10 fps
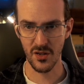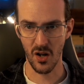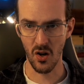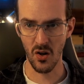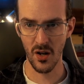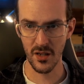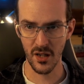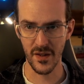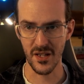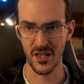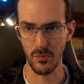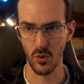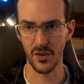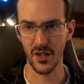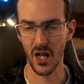on the
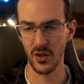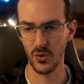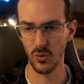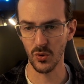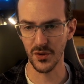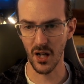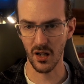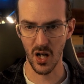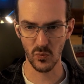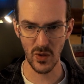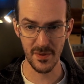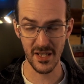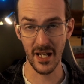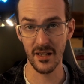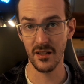support.google.com
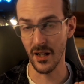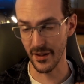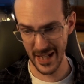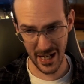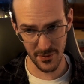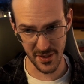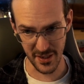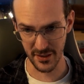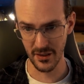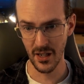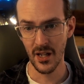website announcing